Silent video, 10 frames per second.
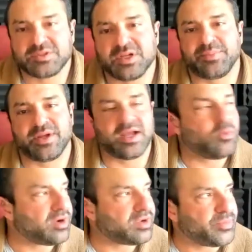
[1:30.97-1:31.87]
what's up?
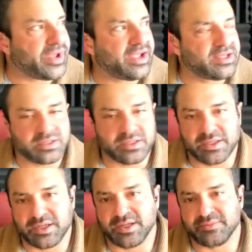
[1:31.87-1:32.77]
Welcome back.
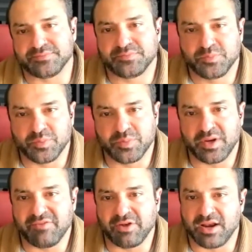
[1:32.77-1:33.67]
Been
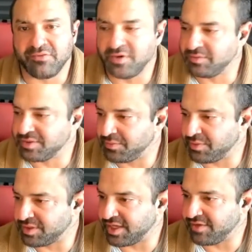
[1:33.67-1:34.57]
having a lot of fun
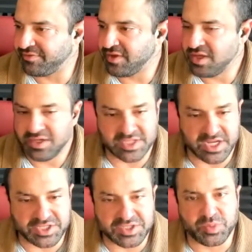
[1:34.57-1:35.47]
with Seth.
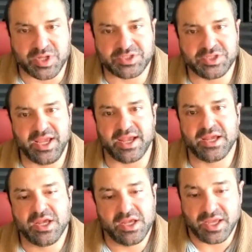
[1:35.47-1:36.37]
Sasha, it's a pleasure. Yeah.
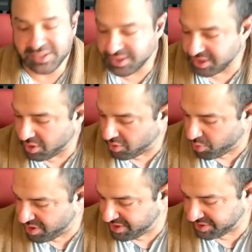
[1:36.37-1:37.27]
And Sasha, the whole
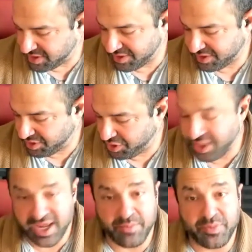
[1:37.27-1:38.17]
point is you're
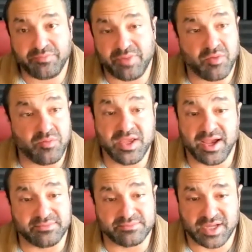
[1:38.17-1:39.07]
going to help me
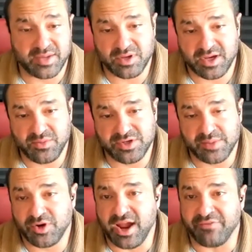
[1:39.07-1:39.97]
out. I'm your
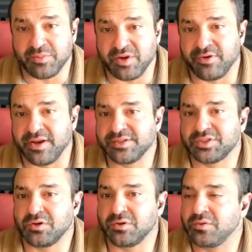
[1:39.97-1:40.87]
demographic, my friend.
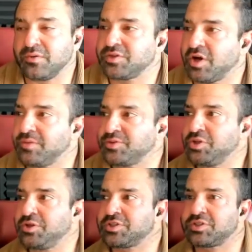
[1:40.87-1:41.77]
So Startup
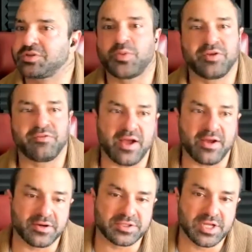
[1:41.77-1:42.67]
Studios is supporting
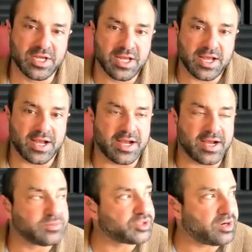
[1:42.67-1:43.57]
founders.
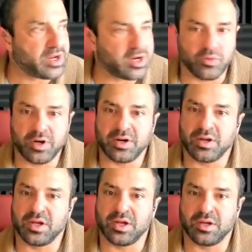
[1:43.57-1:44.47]
Started my career
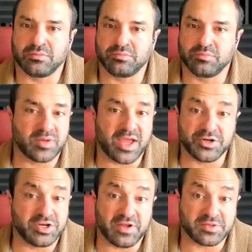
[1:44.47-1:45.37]
at
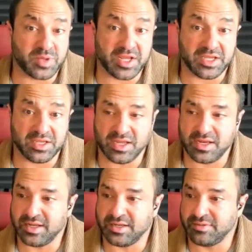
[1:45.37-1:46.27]
energy investment banking
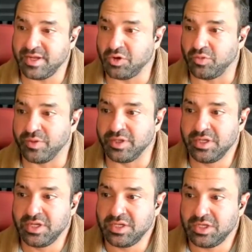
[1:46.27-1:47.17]
at Goldman.
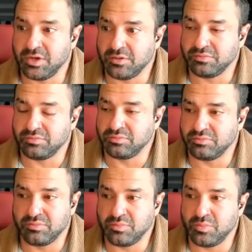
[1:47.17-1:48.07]

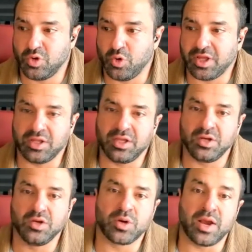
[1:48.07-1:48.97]
Quickly
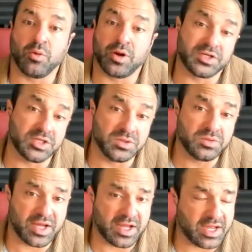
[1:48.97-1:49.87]
knew what I wanted to do.
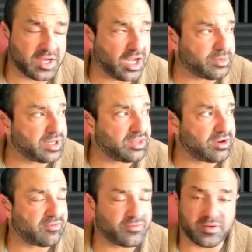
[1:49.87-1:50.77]
I cobbled together
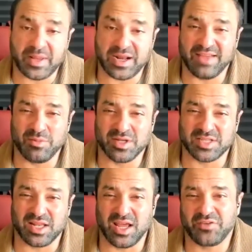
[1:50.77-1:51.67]
after about 11 months.
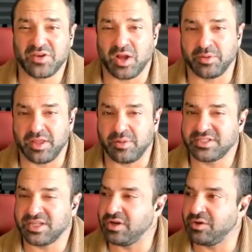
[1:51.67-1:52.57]
I left, cobbled together about
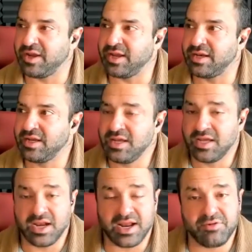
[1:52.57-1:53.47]
70 grand,
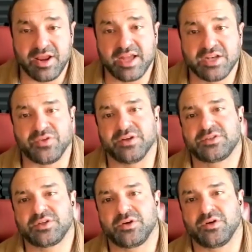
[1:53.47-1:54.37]
and I ran a hedge fund.
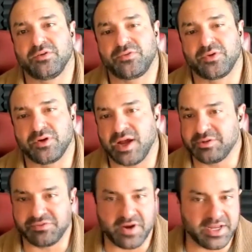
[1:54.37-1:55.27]
So I was
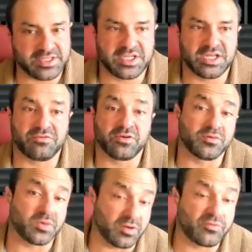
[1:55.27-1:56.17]
a finance kid for
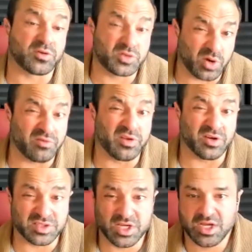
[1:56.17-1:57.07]
a full 12
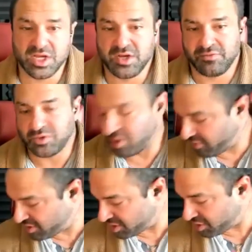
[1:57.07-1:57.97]
years. For 12
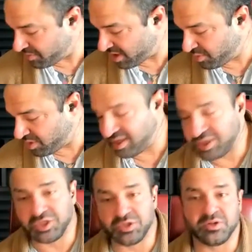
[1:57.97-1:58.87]
years, I turned about
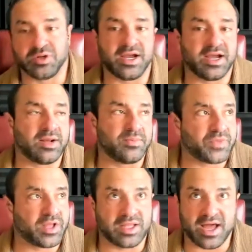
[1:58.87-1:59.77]
$1.2 billion.
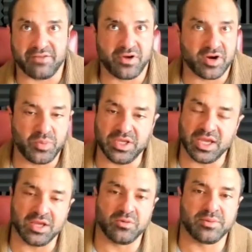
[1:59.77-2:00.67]
A lot of fun. Our
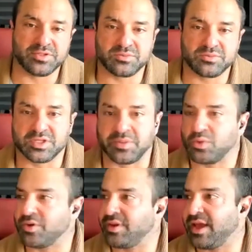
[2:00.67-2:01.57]
PKUM was a little bit
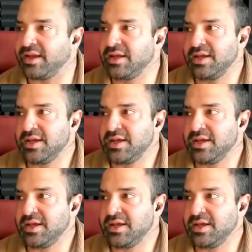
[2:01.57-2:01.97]
more than that.